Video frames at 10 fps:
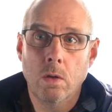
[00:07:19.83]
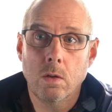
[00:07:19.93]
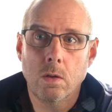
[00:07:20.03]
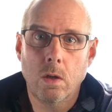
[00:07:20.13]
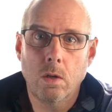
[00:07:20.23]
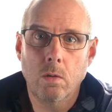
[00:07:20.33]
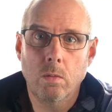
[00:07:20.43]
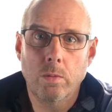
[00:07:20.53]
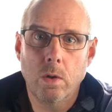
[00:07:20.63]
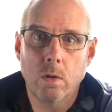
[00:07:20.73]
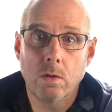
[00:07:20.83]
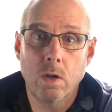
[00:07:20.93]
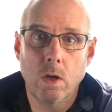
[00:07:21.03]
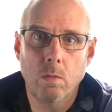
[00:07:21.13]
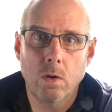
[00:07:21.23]
set up
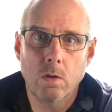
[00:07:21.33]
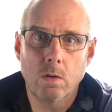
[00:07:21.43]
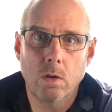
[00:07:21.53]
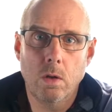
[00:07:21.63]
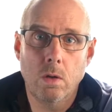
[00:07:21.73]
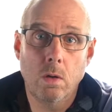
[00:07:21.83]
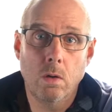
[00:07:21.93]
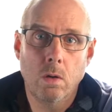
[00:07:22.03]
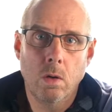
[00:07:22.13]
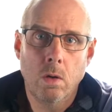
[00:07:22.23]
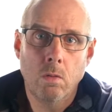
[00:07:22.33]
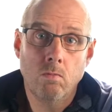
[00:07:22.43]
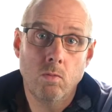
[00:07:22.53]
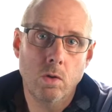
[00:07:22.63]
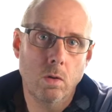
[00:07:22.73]
segments that are
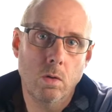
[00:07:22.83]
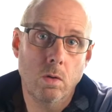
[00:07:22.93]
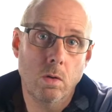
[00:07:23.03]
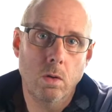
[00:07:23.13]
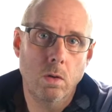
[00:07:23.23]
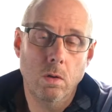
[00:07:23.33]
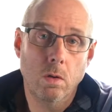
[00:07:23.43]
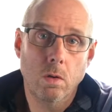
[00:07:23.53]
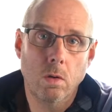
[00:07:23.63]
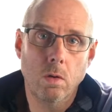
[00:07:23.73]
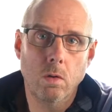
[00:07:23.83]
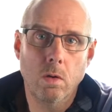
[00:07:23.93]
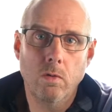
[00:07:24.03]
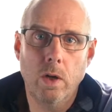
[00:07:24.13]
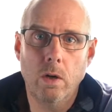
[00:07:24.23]
shorter than your goal
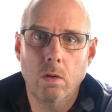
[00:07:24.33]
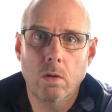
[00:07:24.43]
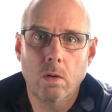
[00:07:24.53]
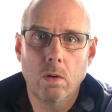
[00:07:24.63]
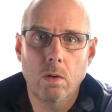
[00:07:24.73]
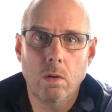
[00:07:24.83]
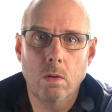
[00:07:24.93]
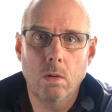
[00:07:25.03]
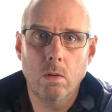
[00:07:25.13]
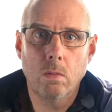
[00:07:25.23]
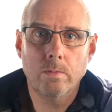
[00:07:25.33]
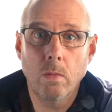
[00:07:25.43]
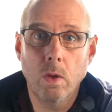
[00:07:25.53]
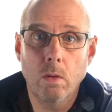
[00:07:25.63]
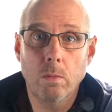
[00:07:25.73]
event,
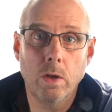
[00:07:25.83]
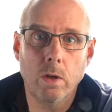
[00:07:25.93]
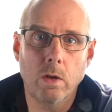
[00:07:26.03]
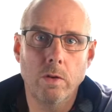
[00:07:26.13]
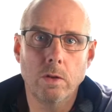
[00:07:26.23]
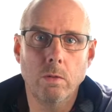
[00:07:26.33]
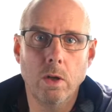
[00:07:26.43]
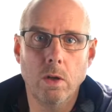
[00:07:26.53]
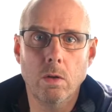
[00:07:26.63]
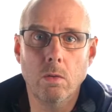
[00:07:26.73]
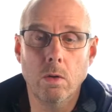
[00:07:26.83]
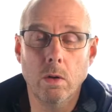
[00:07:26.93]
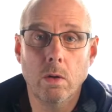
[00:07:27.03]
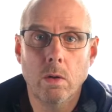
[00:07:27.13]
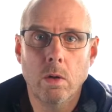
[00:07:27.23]
particularly if it's a really long one,